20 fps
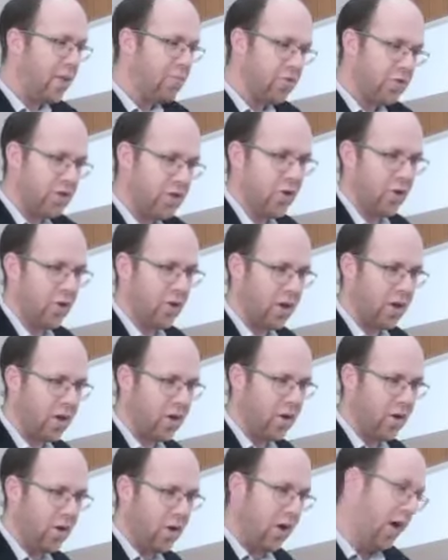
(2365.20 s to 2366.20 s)
that I'm stirring.
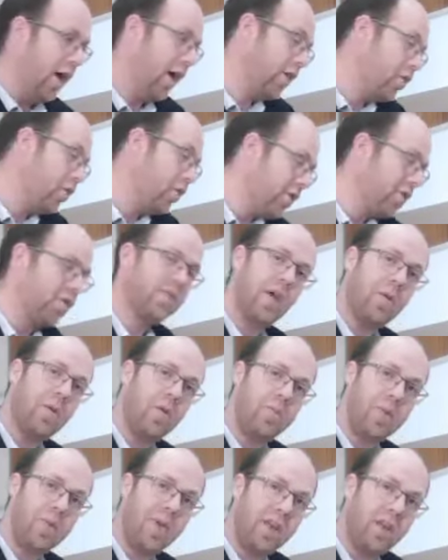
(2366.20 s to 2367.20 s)
According to
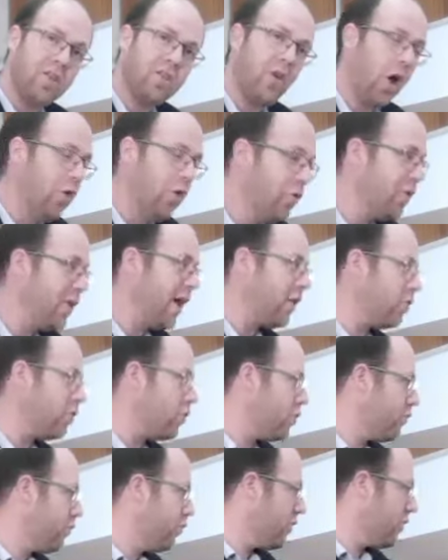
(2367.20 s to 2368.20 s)
some opinions, only
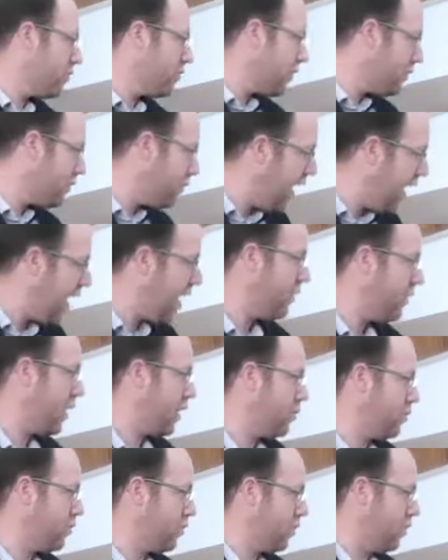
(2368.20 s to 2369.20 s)
food that's on the fire
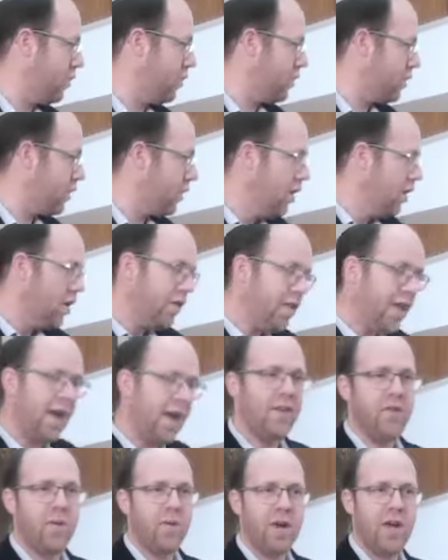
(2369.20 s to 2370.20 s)
that I'm stirring.
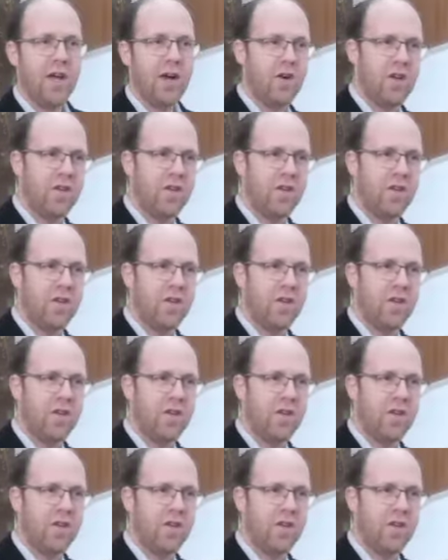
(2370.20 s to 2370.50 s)
That everybody